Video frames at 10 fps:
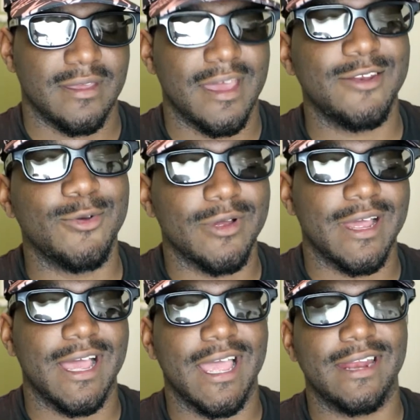
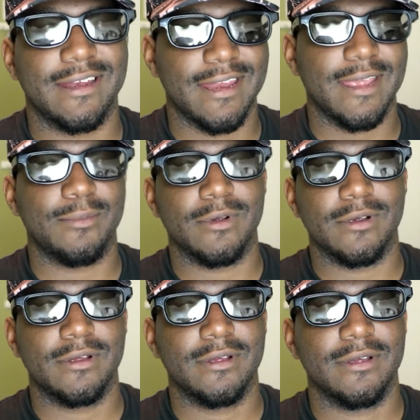I had a
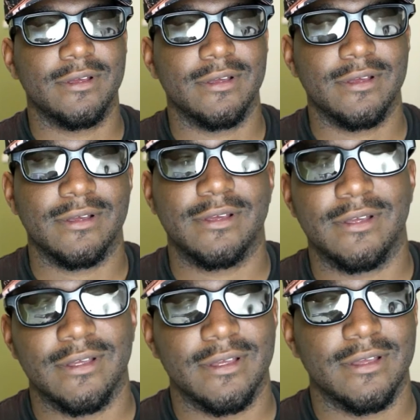neighbor
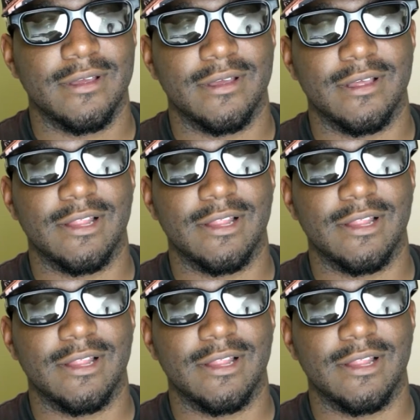a